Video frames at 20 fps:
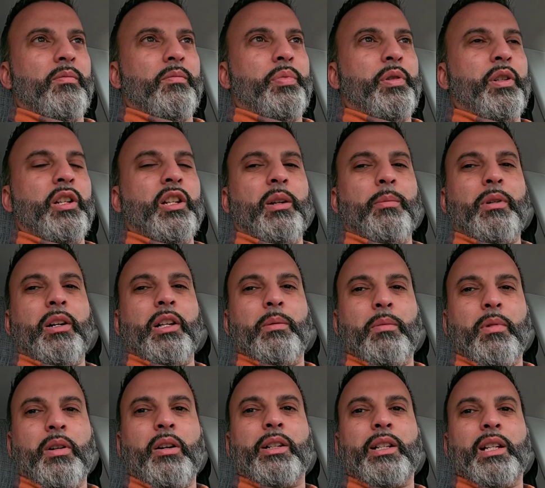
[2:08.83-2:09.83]
put them on the
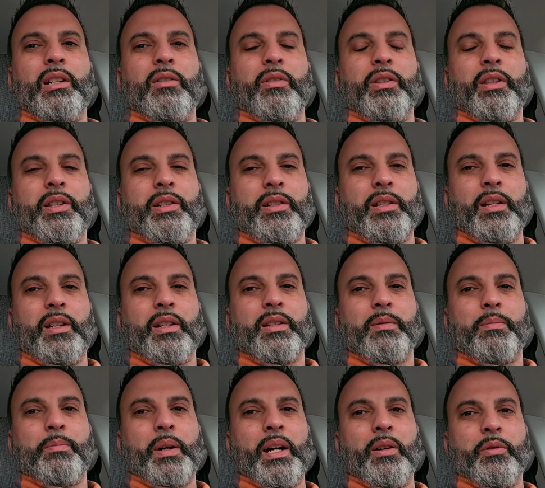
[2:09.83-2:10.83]
market with a
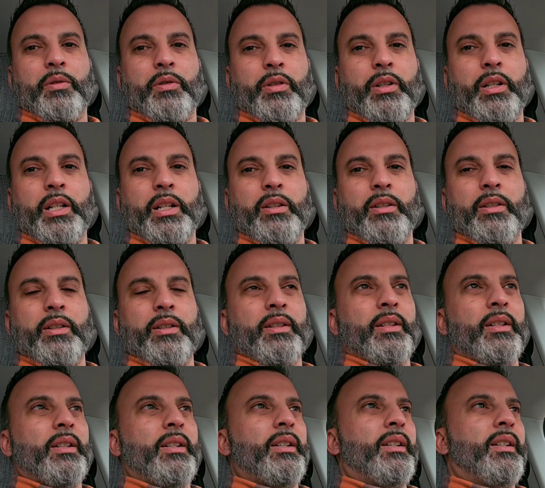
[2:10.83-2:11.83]
6-pound trigger.
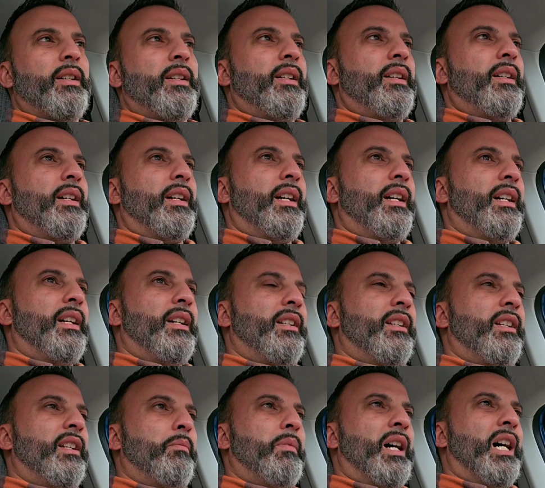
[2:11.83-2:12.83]

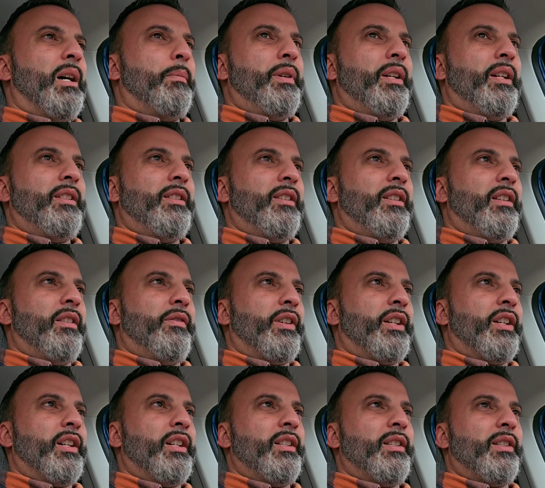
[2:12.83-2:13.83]
And in my opinion, if a
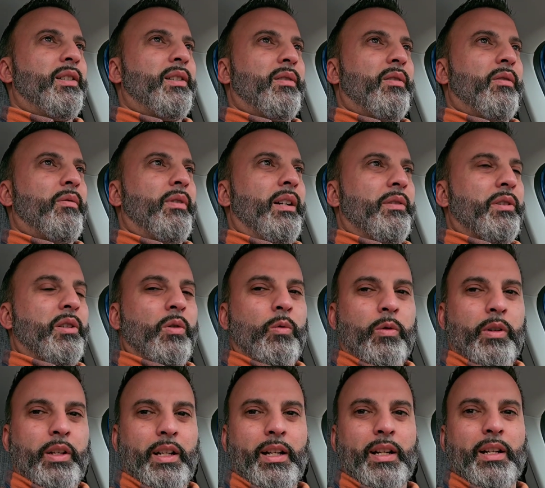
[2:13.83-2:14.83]
gun's around
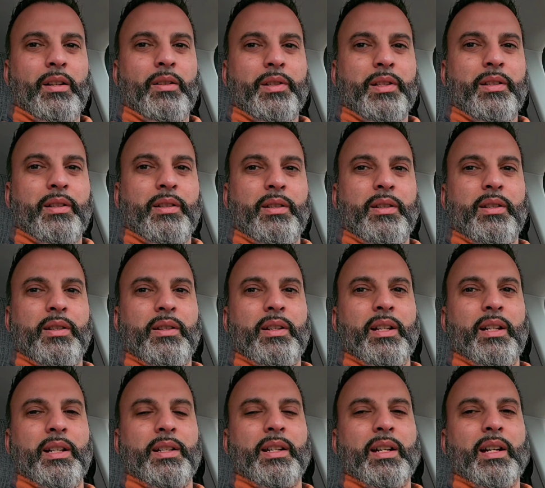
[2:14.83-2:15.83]
20 ounces
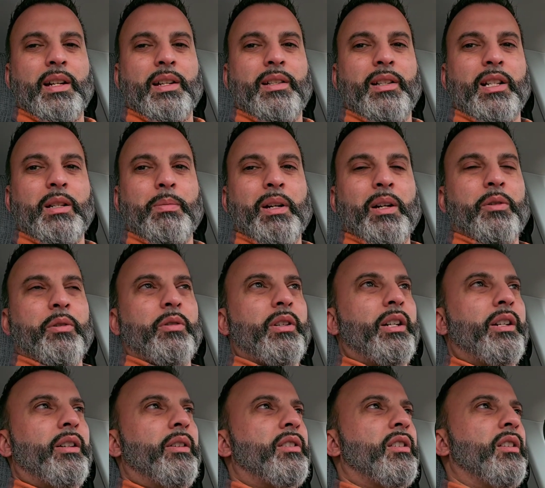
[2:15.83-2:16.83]
and it's got a 6-pound
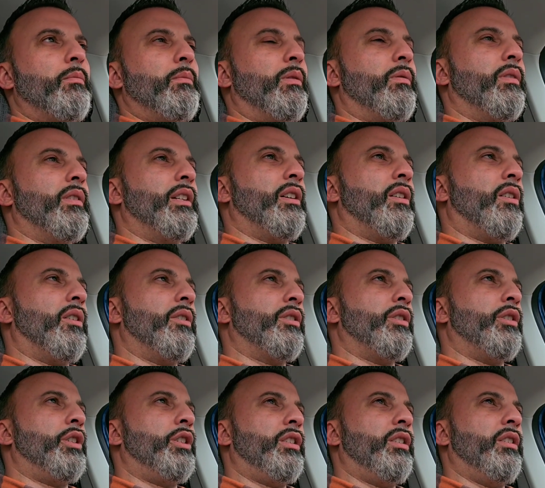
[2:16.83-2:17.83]
trigger, it's going to be really hard
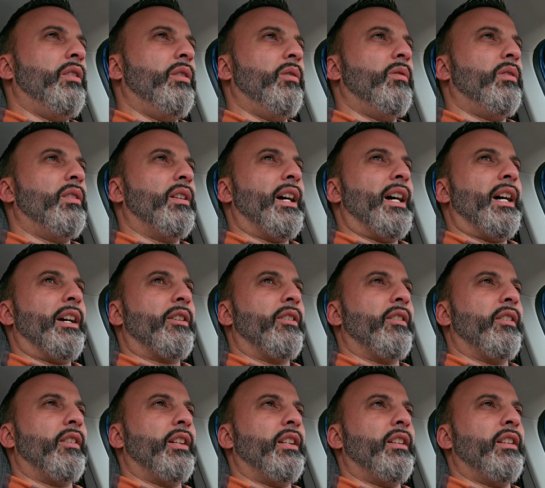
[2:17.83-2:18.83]
to shoot
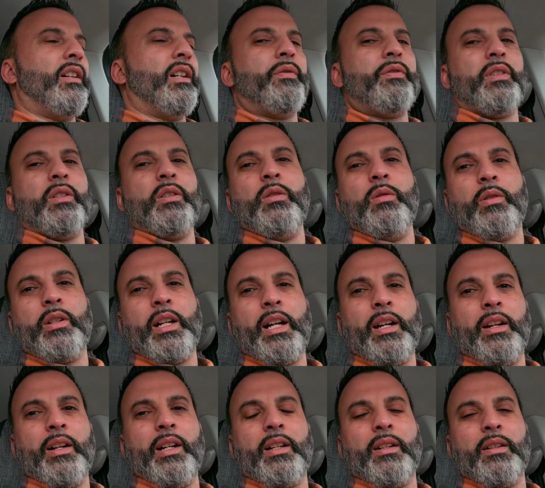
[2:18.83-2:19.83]
accurately enough to
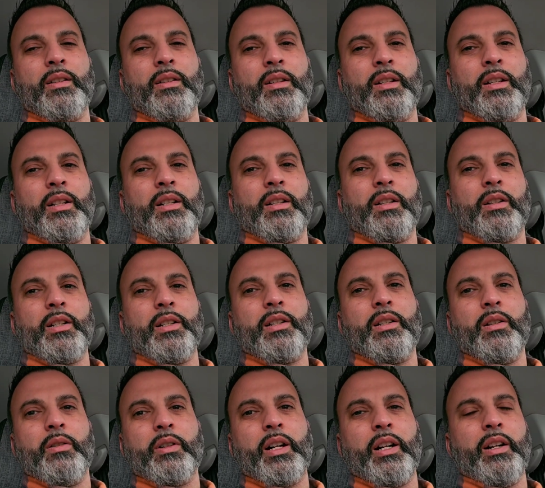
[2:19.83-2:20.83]

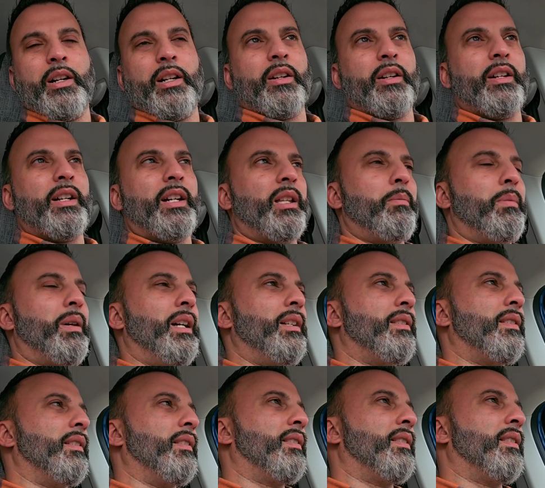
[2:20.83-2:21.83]
conceal carry on a daily
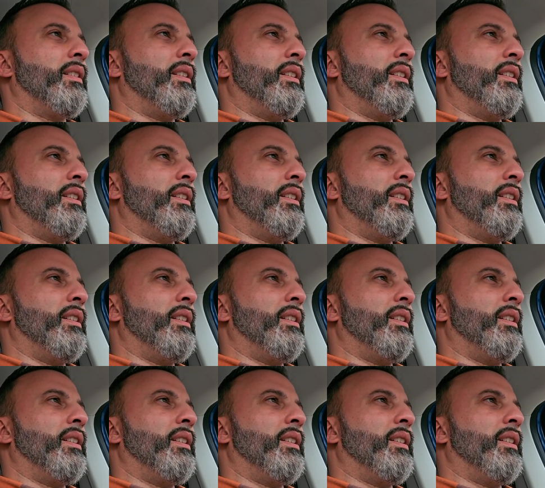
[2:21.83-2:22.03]
basis.